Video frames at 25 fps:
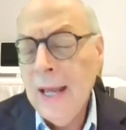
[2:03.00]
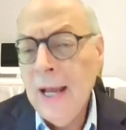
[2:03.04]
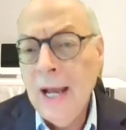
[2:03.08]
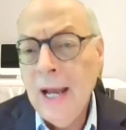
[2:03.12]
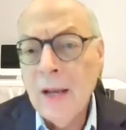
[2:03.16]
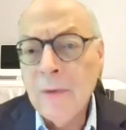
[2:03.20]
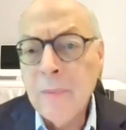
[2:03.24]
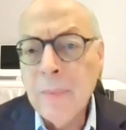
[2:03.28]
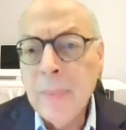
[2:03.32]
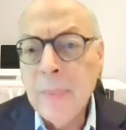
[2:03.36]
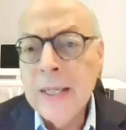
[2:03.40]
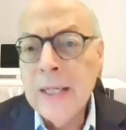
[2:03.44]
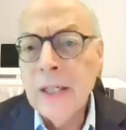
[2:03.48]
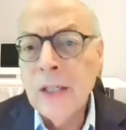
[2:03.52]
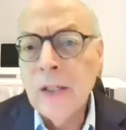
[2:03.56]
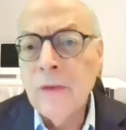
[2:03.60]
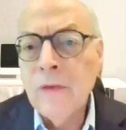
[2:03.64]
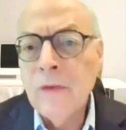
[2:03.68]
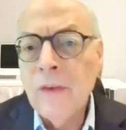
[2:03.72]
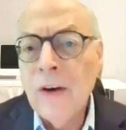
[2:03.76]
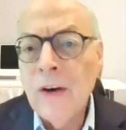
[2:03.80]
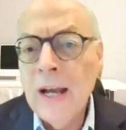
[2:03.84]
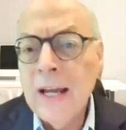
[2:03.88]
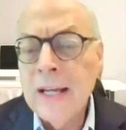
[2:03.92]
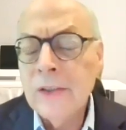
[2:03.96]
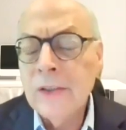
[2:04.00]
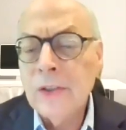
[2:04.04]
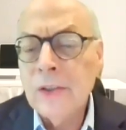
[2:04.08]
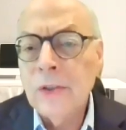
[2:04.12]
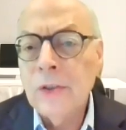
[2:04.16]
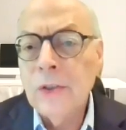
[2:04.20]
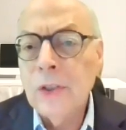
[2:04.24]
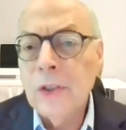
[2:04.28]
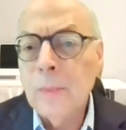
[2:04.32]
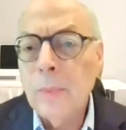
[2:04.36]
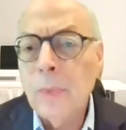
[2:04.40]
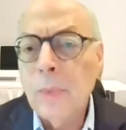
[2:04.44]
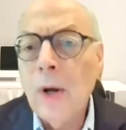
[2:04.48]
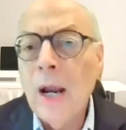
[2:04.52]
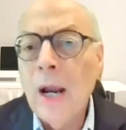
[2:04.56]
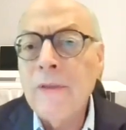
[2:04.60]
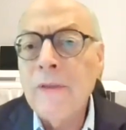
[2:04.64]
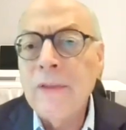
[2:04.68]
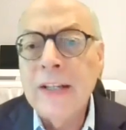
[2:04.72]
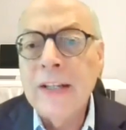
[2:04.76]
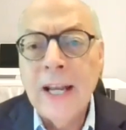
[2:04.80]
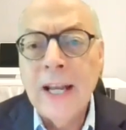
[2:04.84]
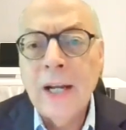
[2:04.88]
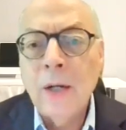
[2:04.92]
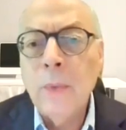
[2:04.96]
I've been an advisor to
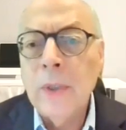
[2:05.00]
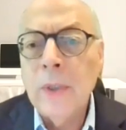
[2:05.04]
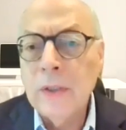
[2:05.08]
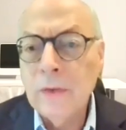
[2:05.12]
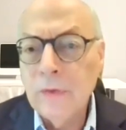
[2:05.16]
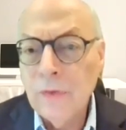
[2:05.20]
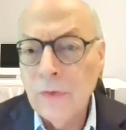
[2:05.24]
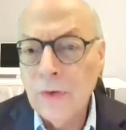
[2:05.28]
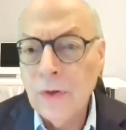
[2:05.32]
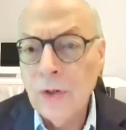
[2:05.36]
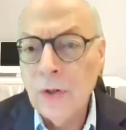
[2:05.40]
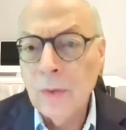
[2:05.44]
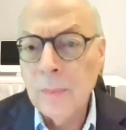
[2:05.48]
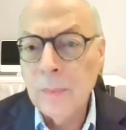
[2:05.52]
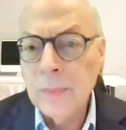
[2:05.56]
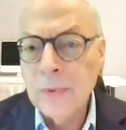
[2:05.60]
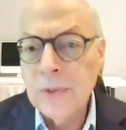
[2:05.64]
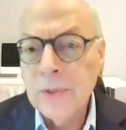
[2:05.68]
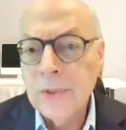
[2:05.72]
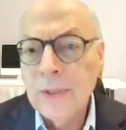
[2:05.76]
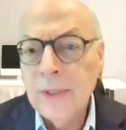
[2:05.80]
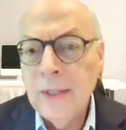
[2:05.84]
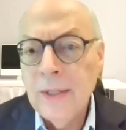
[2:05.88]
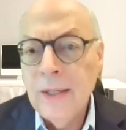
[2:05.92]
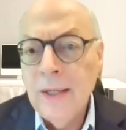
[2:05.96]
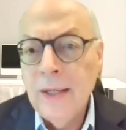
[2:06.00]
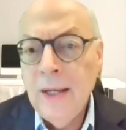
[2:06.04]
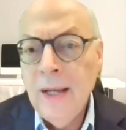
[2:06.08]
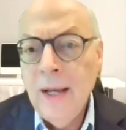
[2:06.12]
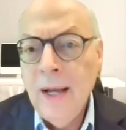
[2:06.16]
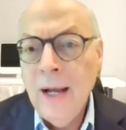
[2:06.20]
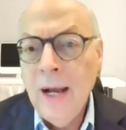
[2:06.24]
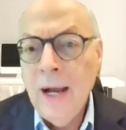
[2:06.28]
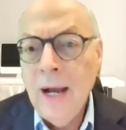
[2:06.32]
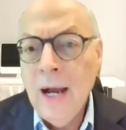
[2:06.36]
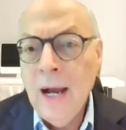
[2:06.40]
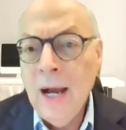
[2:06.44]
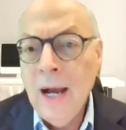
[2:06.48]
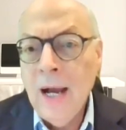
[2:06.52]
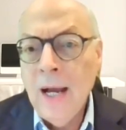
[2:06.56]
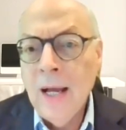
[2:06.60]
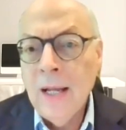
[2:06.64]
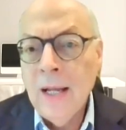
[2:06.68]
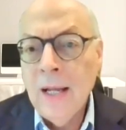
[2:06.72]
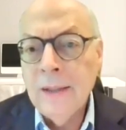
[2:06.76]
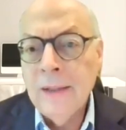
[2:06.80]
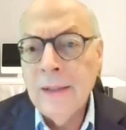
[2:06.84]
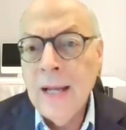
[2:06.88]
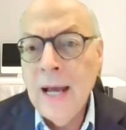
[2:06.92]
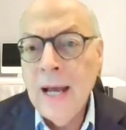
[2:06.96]
private equity firms
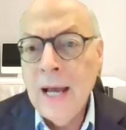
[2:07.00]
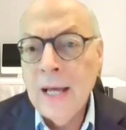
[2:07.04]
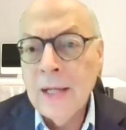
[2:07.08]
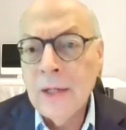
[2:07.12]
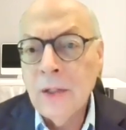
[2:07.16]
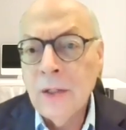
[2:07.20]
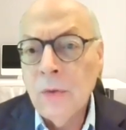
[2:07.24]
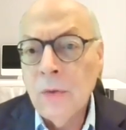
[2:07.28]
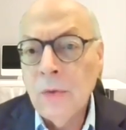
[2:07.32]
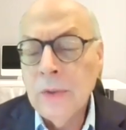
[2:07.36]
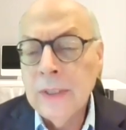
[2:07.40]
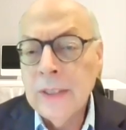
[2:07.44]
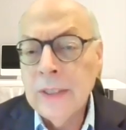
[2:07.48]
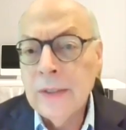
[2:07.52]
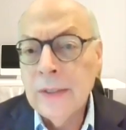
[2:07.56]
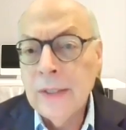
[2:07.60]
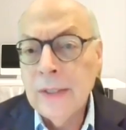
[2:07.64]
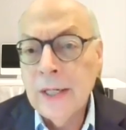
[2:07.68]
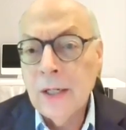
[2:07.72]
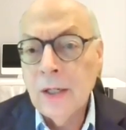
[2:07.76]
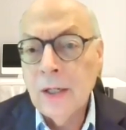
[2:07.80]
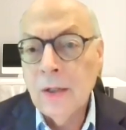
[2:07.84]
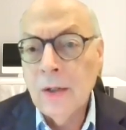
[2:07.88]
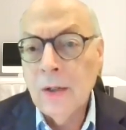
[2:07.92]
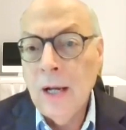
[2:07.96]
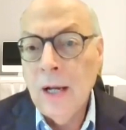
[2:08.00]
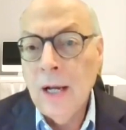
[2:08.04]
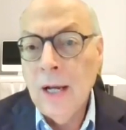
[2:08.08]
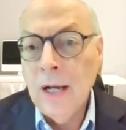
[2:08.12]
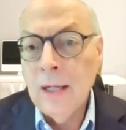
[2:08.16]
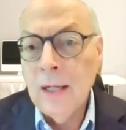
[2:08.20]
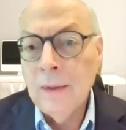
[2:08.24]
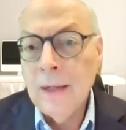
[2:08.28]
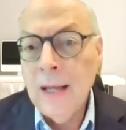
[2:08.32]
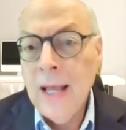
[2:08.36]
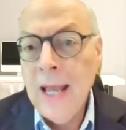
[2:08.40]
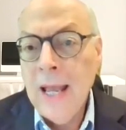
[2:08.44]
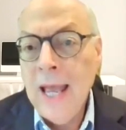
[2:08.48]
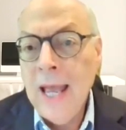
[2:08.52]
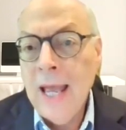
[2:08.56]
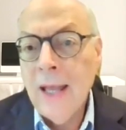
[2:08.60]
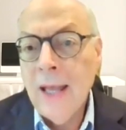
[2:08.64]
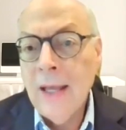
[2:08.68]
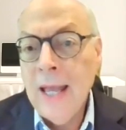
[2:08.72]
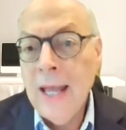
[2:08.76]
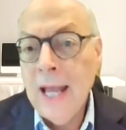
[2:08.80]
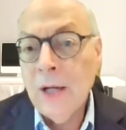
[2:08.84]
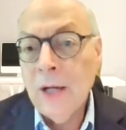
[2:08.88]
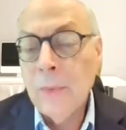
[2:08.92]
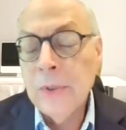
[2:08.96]
on not only their
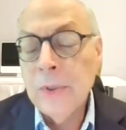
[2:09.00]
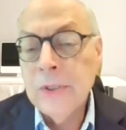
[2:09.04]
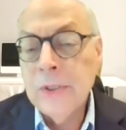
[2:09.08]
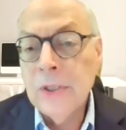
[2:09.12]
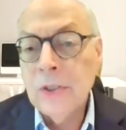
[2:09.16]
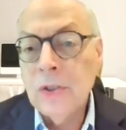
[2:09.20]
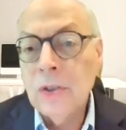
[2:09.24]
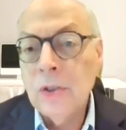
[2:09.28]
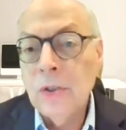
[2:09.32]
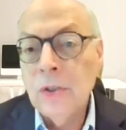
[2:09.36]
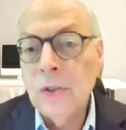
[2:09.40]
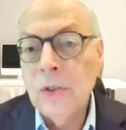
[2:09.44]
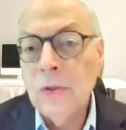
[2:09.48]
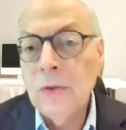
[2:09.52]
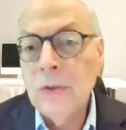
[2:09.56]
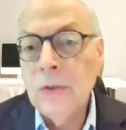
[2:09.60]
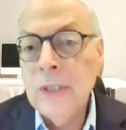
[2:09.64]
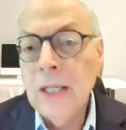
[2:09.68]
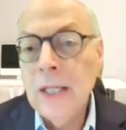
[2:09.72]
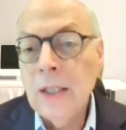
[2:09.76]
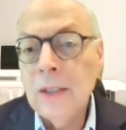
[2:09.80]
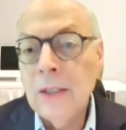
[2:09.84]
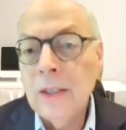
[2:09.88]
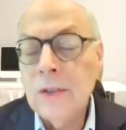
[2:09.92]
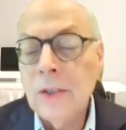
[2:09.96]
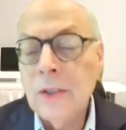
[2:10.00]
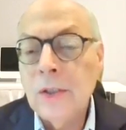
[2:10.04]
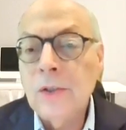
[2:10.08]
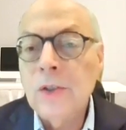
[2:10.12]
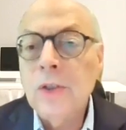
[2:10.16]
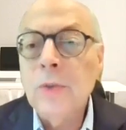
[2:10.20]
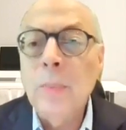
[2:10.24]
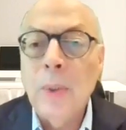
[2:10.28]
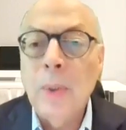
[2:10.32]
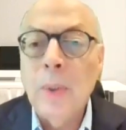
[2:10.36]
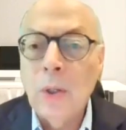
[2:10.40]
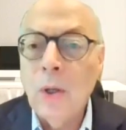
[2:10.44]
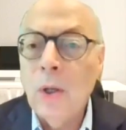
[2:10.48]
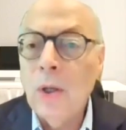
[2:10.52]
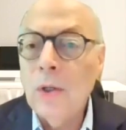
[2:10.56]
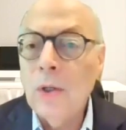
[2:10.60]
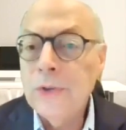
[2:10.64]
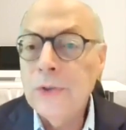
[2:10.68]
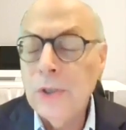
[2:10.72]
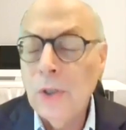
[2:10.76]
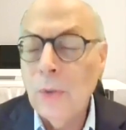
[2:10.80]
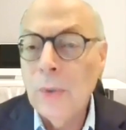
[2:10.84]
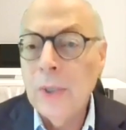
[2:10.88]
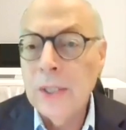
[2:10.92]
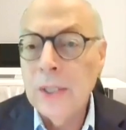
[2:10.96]
acquisition due diligence, but
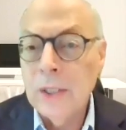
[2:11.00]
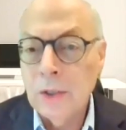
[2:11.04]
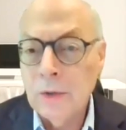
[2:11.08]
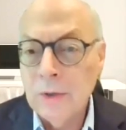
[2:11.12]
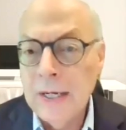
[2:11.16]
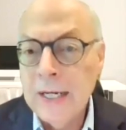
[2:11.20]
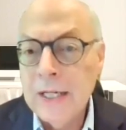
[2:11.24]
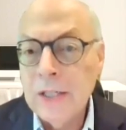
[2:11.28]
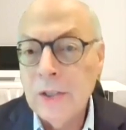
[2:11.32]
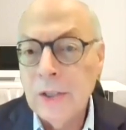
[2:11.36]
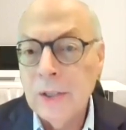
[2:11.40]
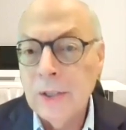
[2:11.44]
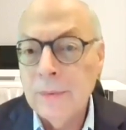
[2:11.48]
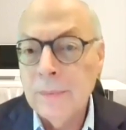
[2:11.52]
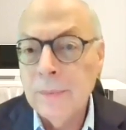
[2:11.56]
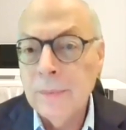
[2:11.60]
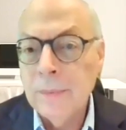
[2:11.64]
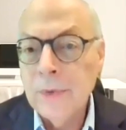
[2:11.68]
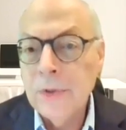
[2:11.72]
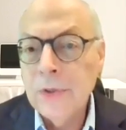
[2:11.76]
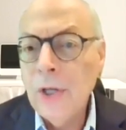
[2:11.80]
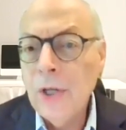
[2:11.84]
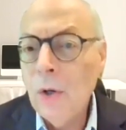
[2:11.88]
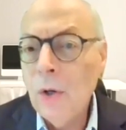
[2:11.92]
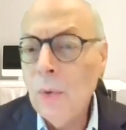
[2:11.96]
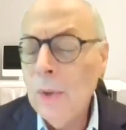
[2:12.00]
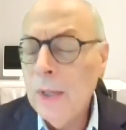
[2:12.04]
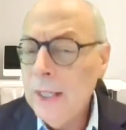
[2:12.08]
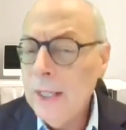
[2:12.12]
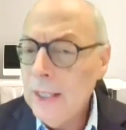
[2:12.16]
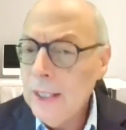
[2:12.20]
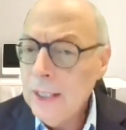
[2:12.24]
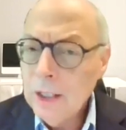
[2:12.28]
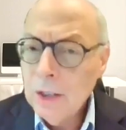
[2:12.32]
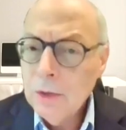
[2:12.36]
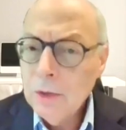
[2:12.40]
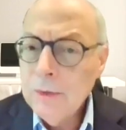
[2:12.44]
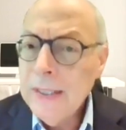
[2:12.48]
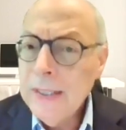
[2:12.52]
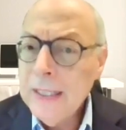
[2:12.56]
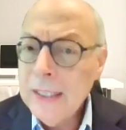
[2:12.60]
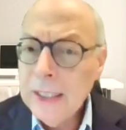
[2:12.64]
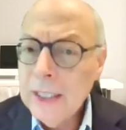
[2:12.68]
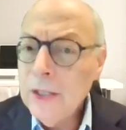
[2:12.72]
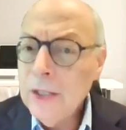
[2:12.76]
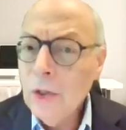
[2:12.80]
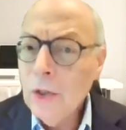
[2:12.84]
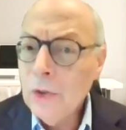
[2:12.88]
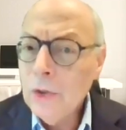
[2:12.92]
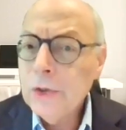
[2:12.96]
also integration. So
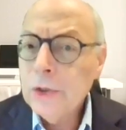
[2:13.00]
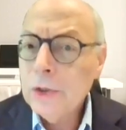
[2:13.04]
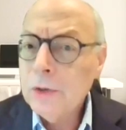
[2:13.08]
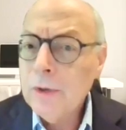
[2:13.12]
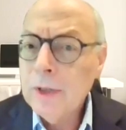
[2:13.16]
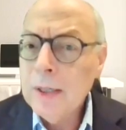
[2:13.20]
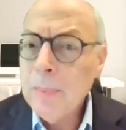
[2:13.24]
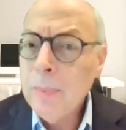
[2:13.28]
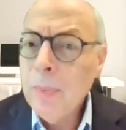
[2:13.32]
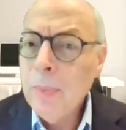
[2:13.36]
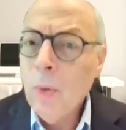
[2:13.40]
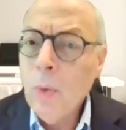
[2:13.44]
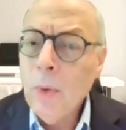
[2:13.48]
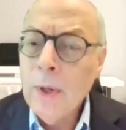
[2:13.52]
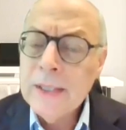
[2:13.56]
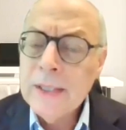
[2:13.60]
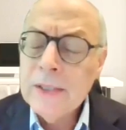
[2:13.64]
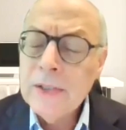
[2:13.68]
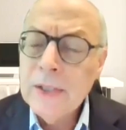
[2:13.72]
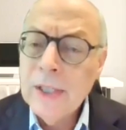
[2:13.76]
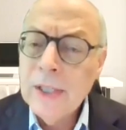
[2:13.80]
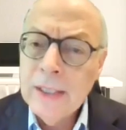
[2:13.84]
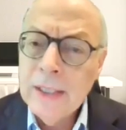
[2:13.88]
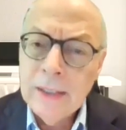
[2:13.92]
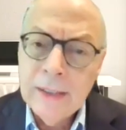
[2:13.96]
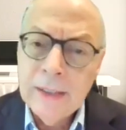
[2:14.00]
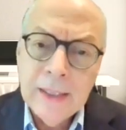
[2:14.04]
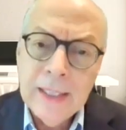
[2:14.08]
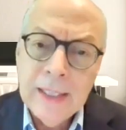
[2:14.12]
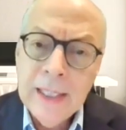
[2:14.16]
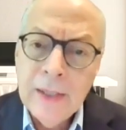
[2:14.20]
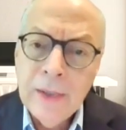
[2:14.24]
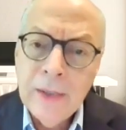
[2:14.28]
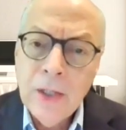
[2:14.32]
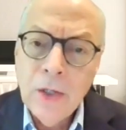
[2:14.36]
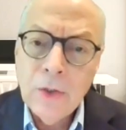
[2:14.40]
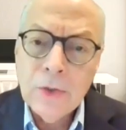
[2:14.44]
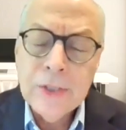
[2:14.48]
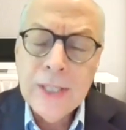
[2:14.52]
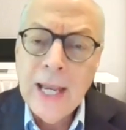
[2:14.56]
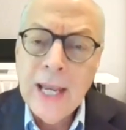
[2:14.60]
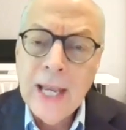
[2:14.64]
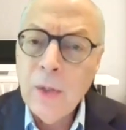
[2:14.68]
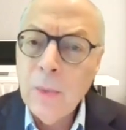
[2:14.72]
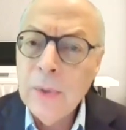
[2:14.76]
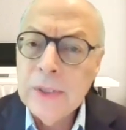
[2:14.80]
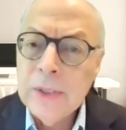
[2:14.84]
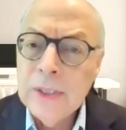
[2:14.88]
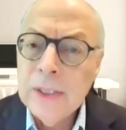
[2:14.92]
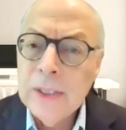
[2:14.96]
really those 3 points. And in those
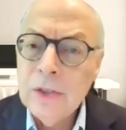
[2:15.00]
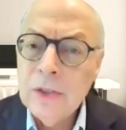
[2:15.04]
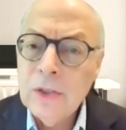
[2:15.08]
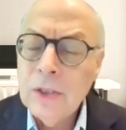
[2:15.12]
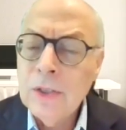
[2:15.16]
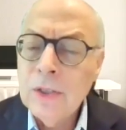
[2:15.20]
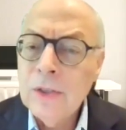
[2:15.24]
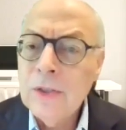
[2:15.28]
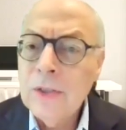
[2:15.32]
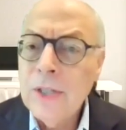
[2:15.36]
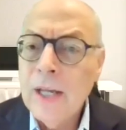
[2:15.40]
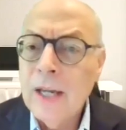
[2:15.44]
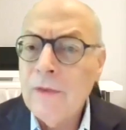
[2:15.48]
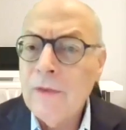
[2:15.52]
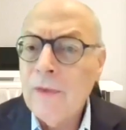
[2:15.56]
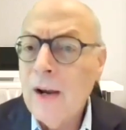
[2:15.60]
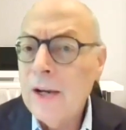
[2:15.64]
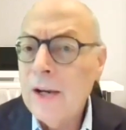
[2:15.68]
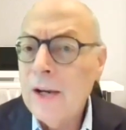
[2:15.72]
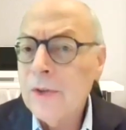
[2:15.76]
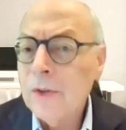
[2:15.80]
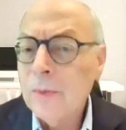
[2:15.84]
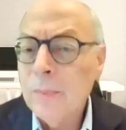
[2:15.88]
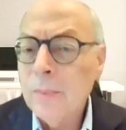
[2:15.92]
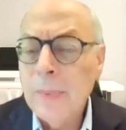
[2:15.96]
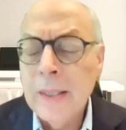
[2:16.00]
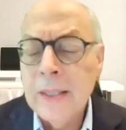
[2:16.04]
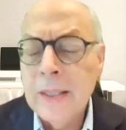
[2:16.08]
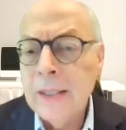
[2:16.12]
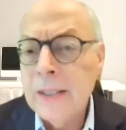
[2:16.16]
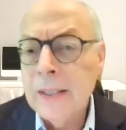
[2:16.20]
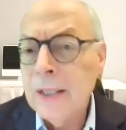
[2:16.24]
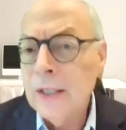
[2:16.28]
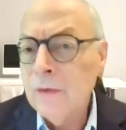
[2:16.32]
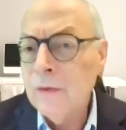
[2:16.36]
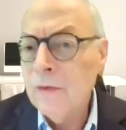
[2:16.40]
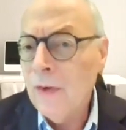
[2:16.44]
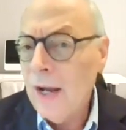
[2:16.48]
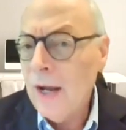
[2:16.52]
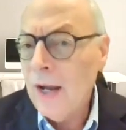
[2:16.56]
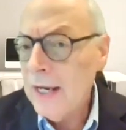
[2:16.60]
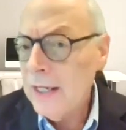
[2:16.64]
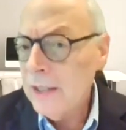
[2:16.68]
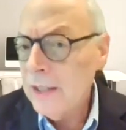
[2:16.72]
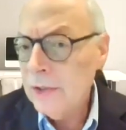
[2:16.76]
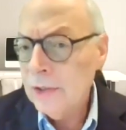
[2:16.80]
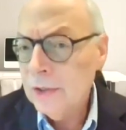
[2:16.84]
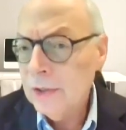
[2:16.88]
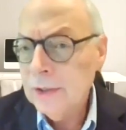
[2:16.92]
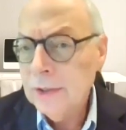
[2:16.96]
acquisitions, I've either been an
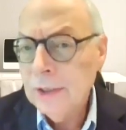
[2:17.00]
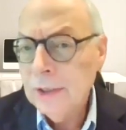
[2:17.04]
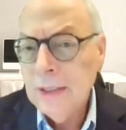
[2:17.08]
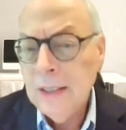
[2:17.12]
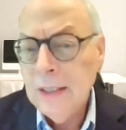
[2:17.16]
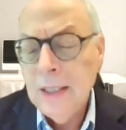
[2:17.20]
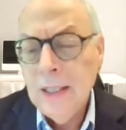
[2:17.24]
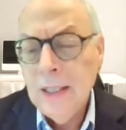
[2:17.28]
advisor,